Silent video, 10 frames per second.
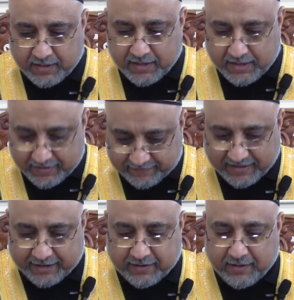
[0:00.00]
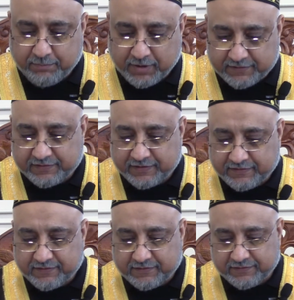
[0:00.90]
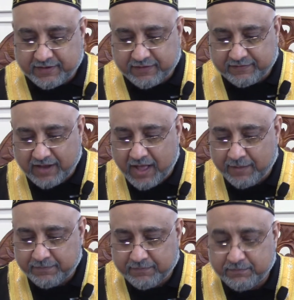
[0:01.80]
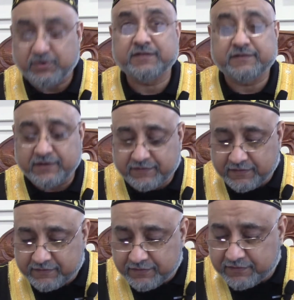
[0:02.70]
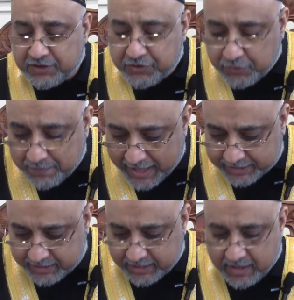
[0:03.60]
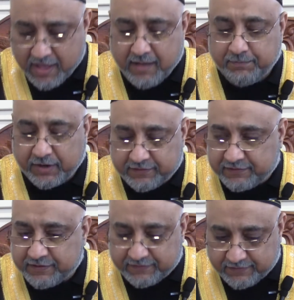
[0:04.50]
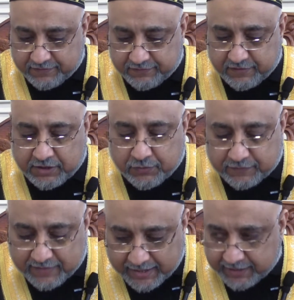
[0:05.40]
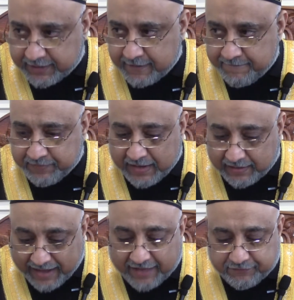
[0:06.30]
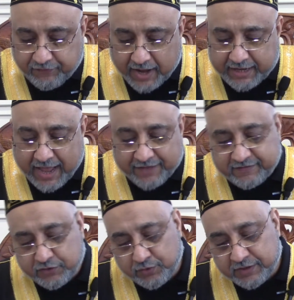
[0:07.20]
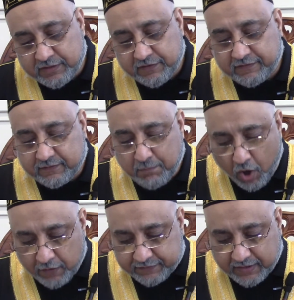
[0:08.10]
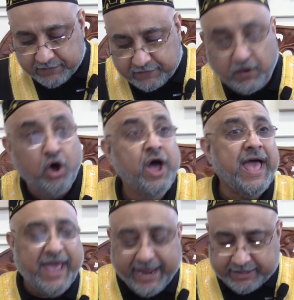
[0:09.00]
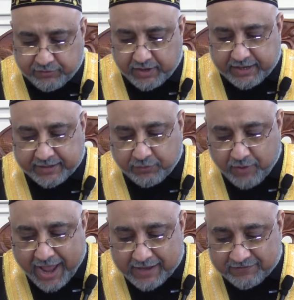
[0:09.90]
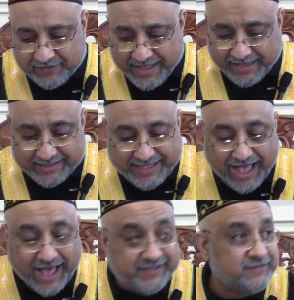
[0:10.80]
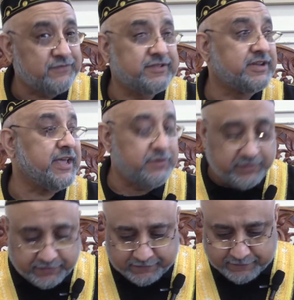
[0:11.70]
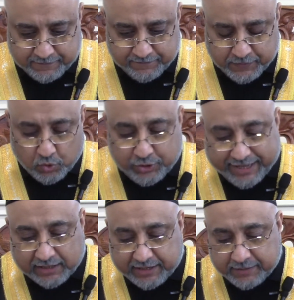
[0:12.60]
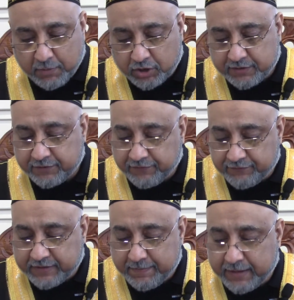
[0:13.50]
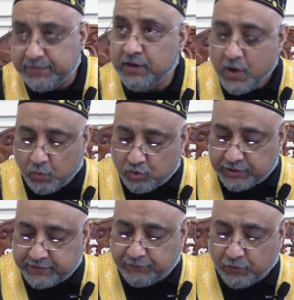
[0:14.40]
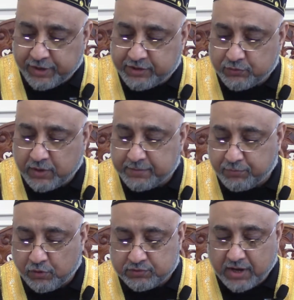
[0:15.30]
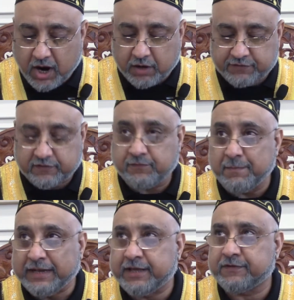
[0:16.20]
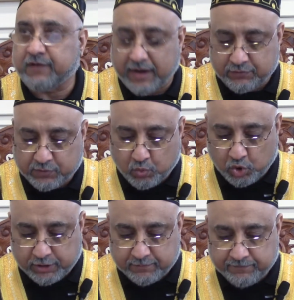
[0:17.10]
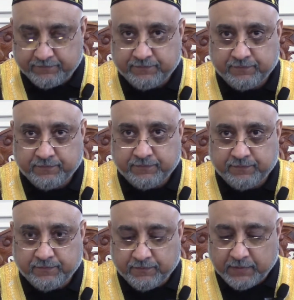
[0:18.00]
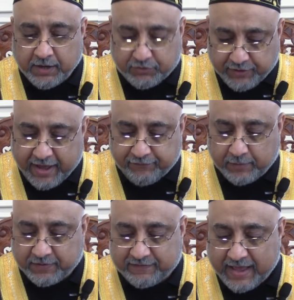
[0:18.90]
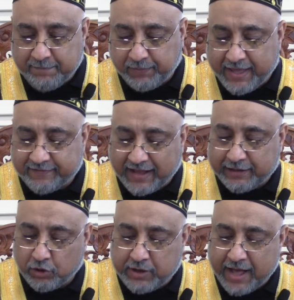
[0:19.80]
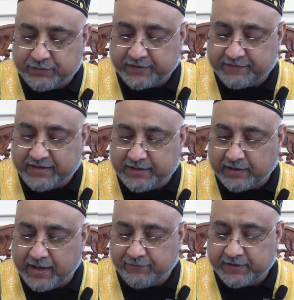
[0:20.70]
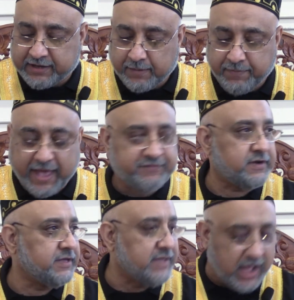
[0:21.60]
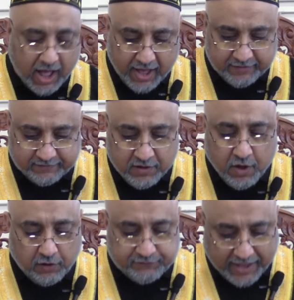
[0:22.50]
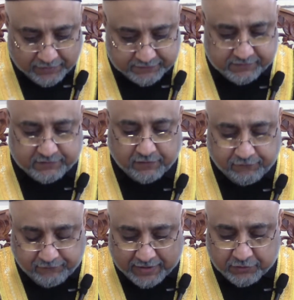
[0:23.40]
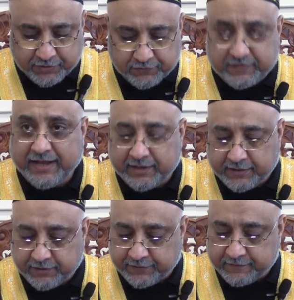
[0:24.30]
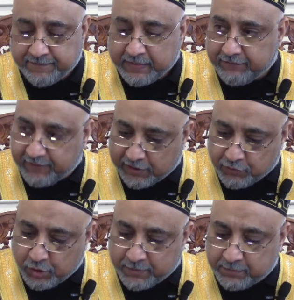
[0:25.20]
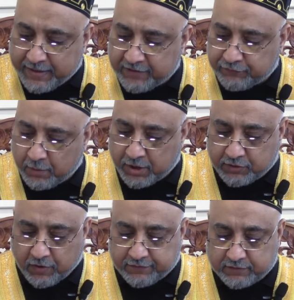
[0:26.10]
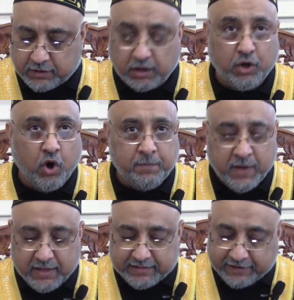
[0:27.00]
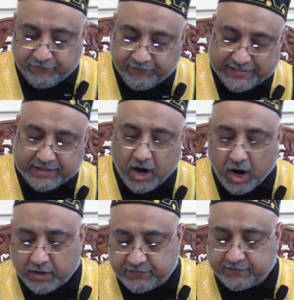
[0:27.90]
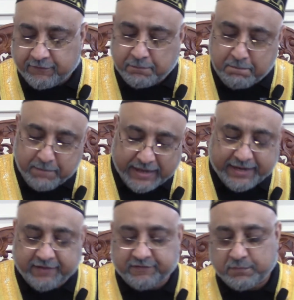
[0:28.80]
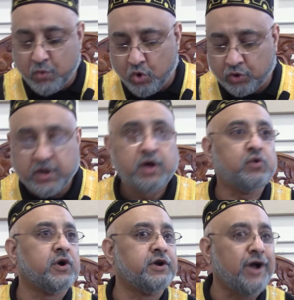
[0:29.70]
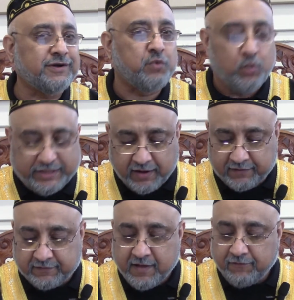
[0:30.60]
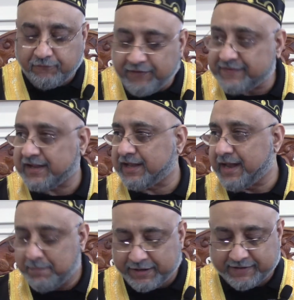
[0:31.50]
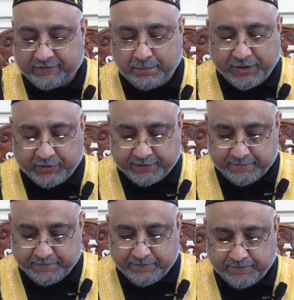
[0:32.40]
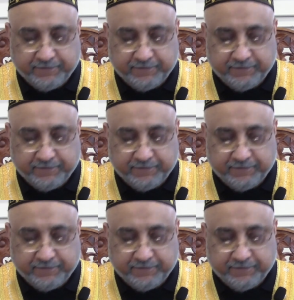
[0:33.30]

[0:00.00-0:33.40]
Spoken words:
He said, brothers and sisters in Islam, brothers and sisters in humanity, brothers and sisters in New Zealand, last Friday I stood in this mosque and saw hatred and rage in the eyes of the terrorist, who killed and martyred 50 people, wounded 42, and broke the hearts of millions around the world. Today, from the same place, I look out and see the love and compassion in the eyes of thousands of fellow New Zealanders, fellow human beings from across the globe that fill the hearts of millions more who are not with us physically, but in spirit.